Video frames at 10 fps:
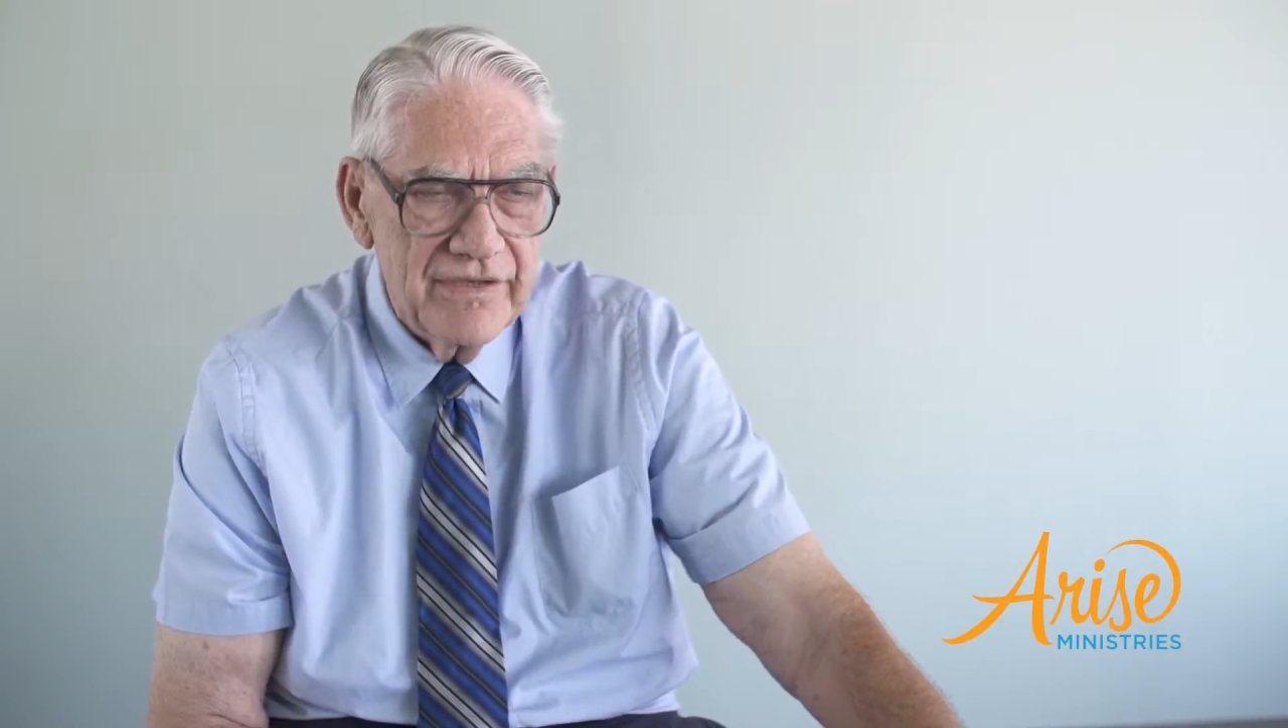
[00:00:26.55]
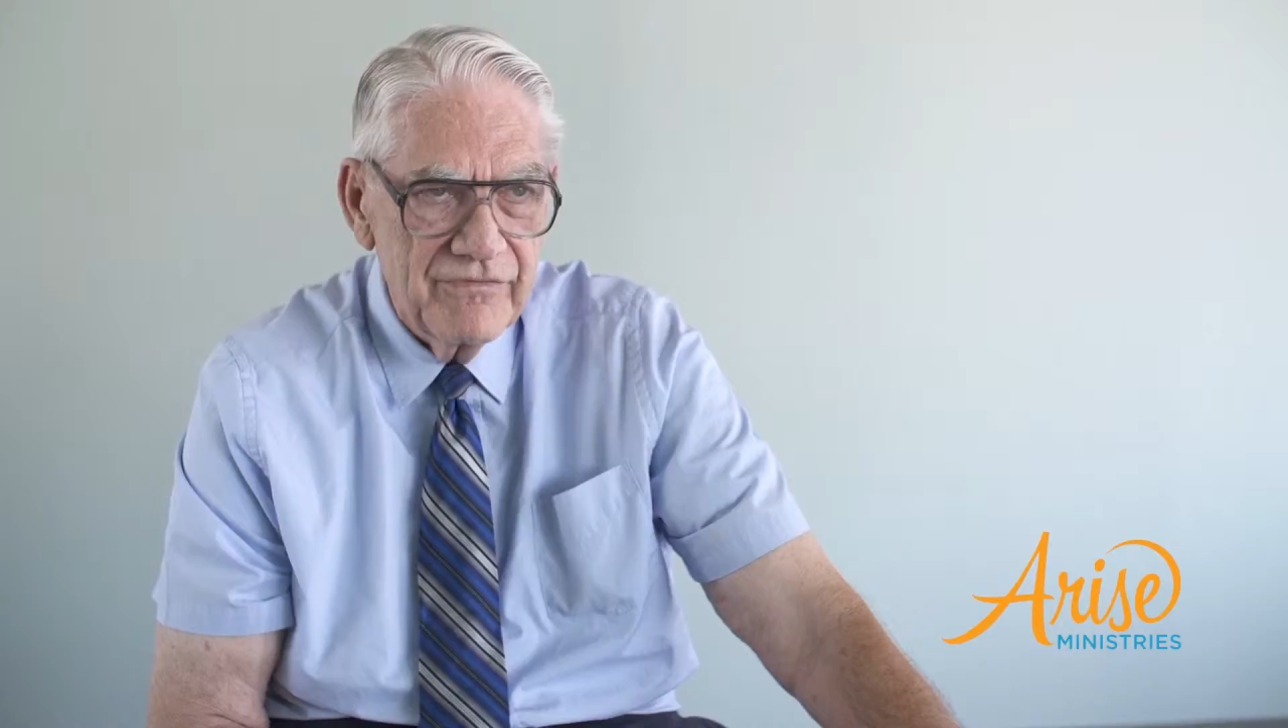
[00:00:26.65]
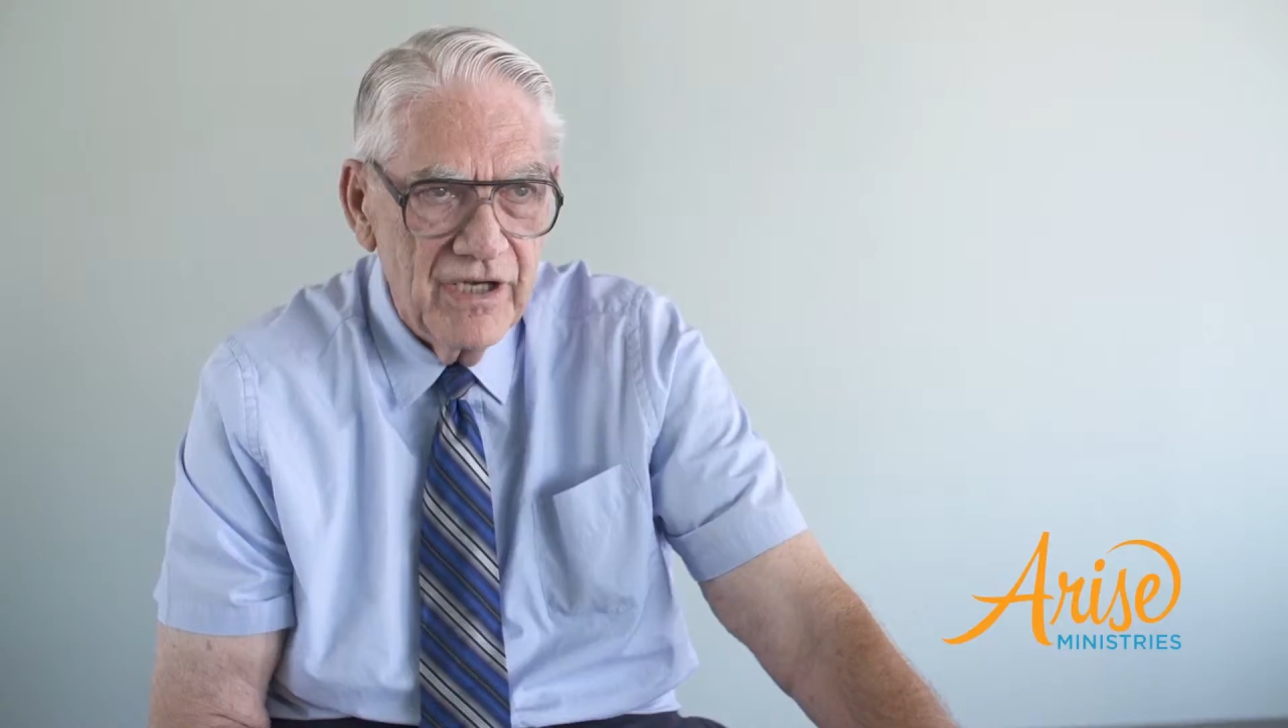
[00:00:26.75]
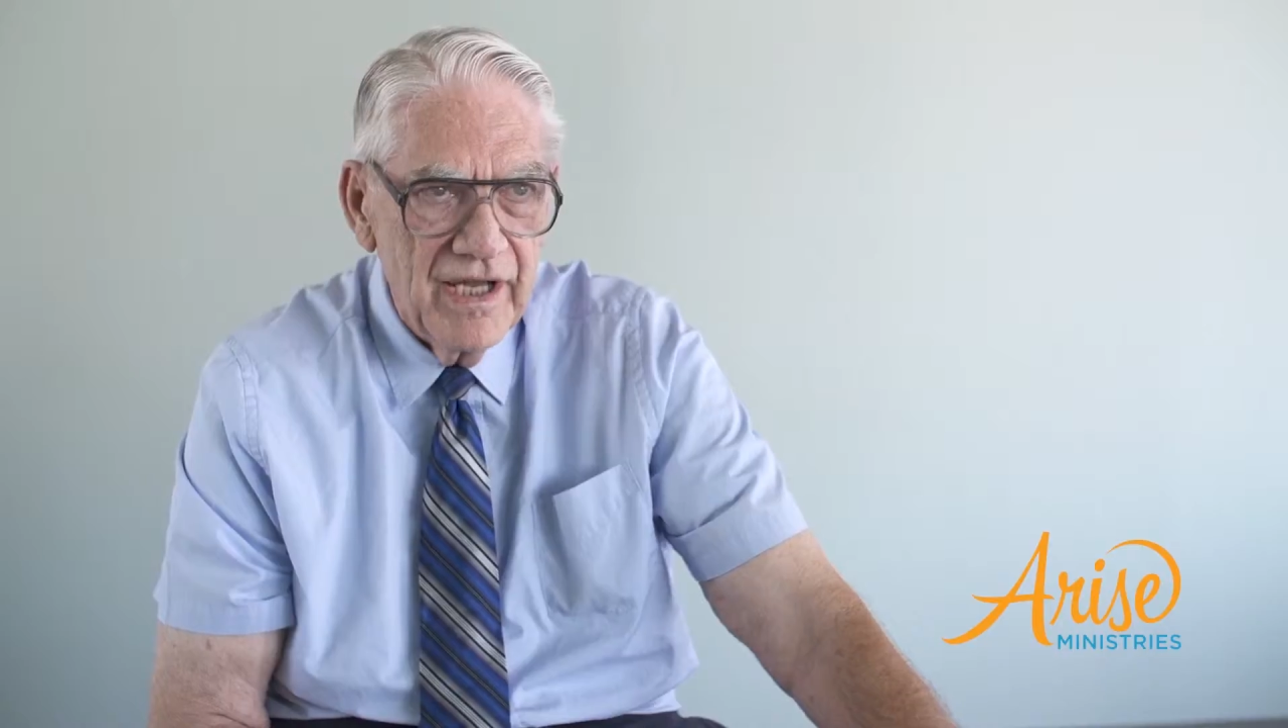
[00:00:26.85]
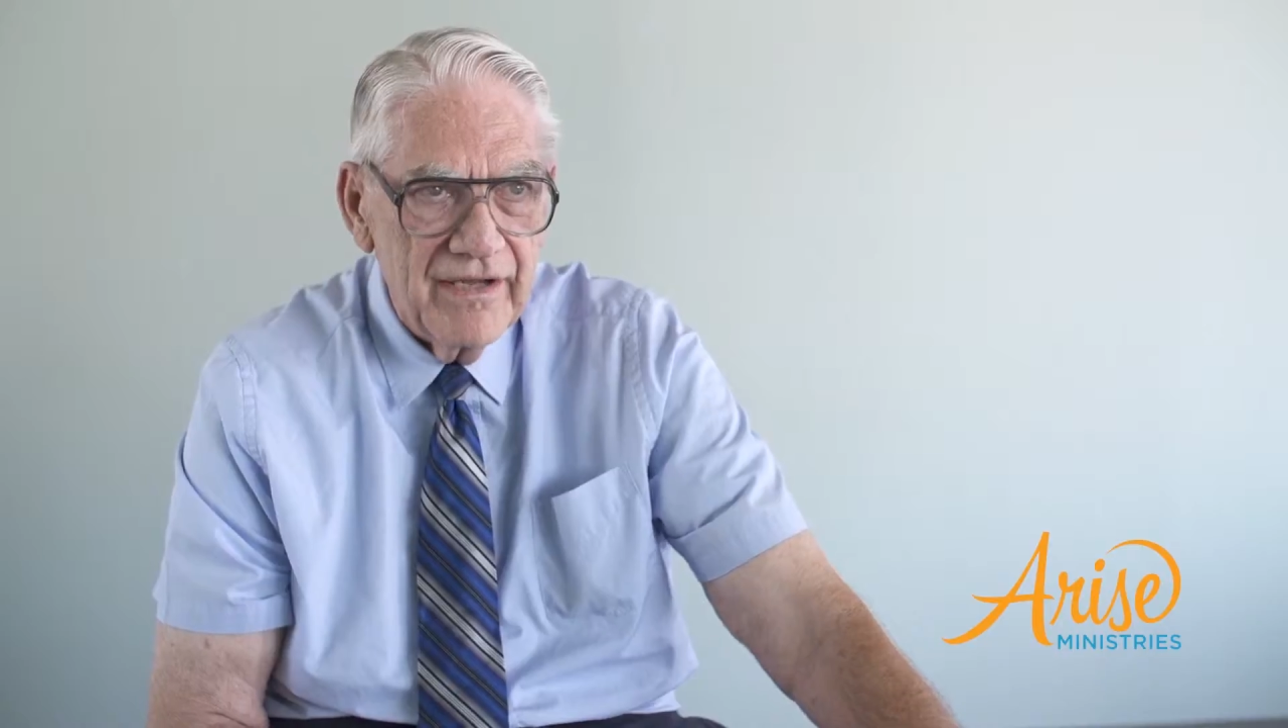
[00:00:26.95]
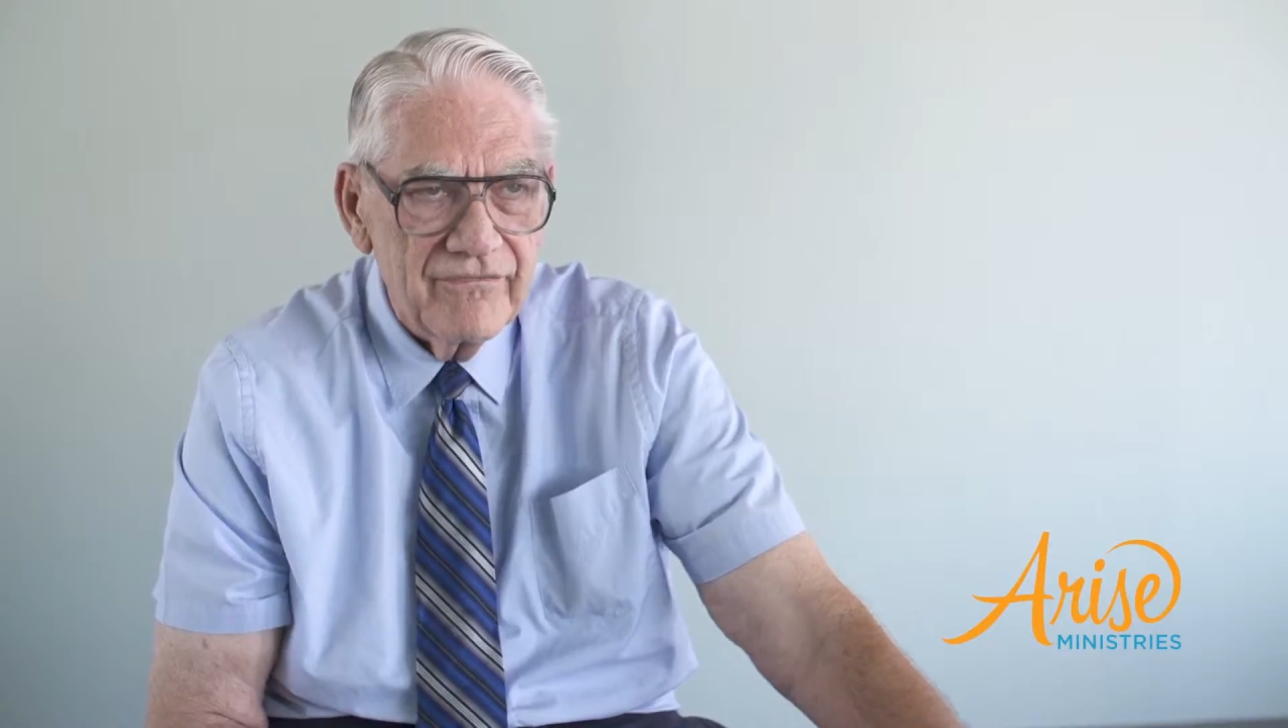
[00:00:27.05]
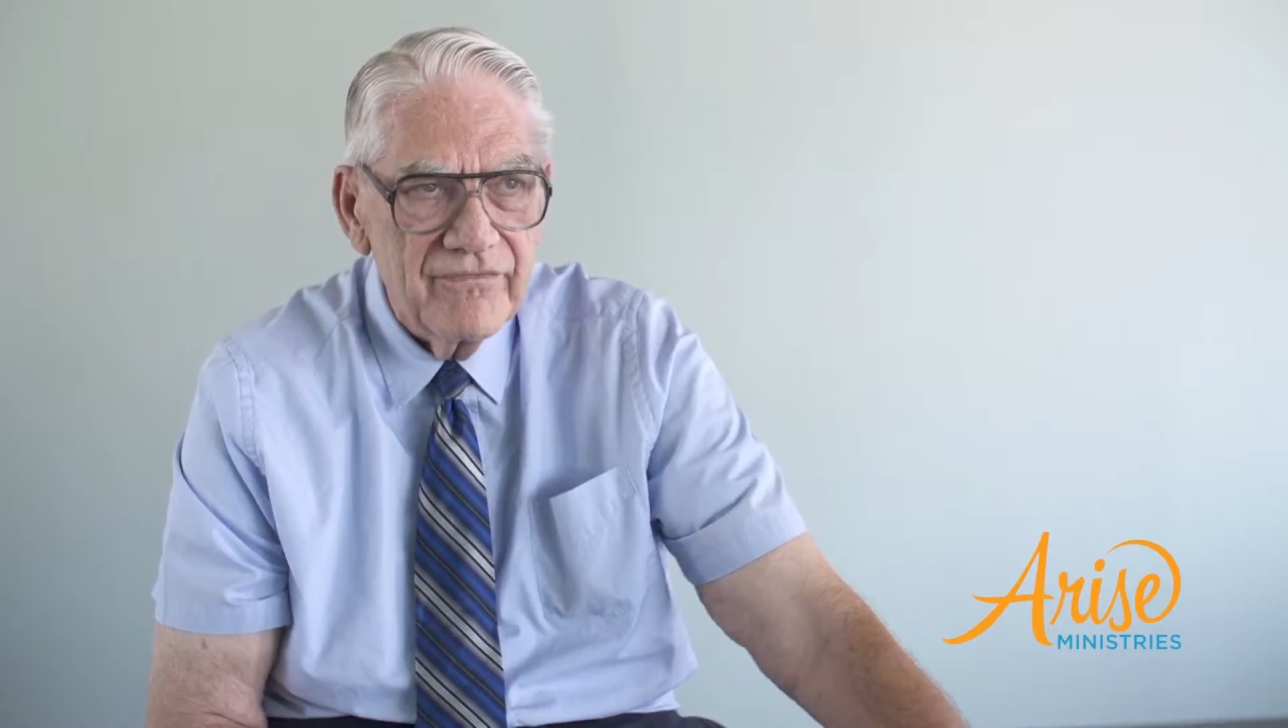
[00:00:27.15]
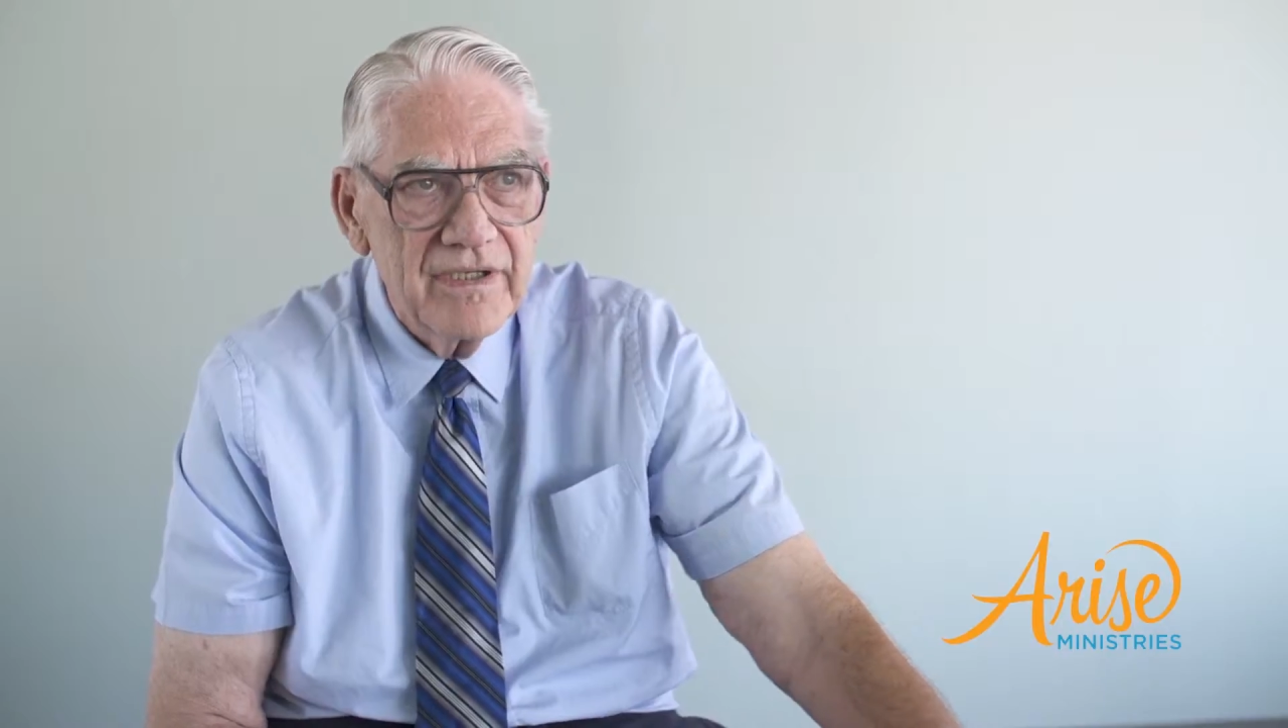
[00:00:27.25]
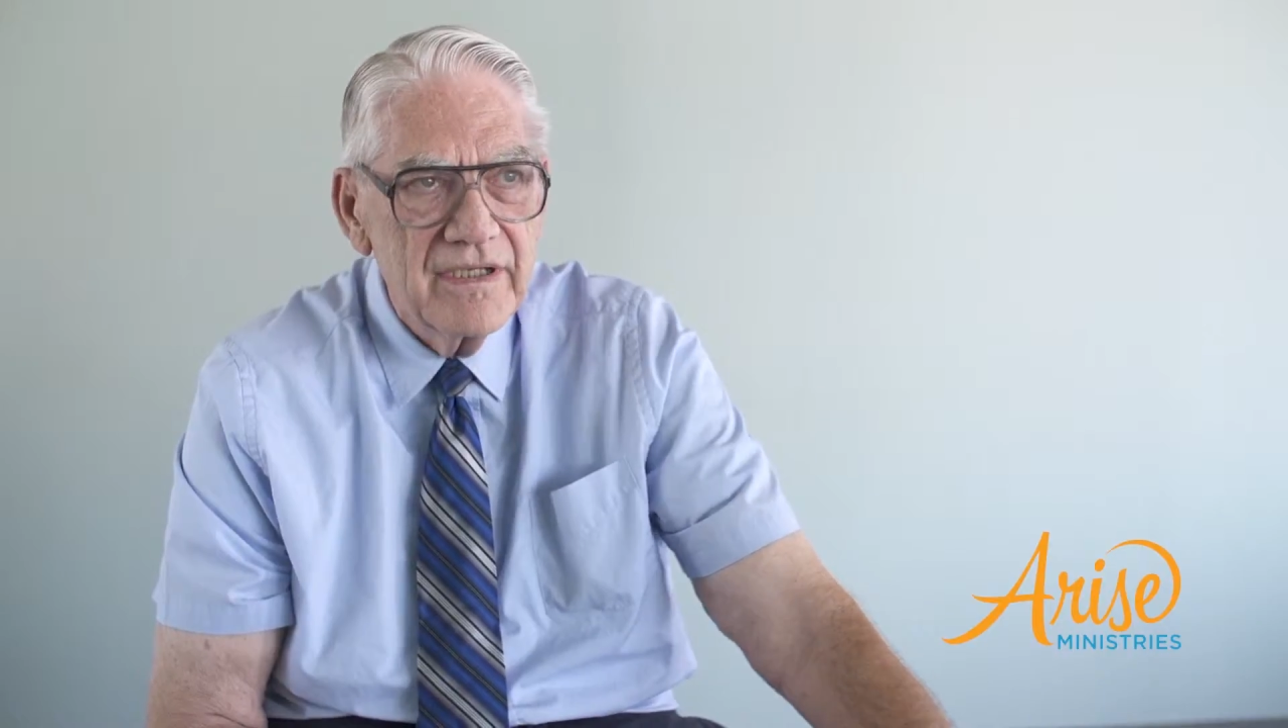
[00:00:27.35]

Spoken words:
of your life.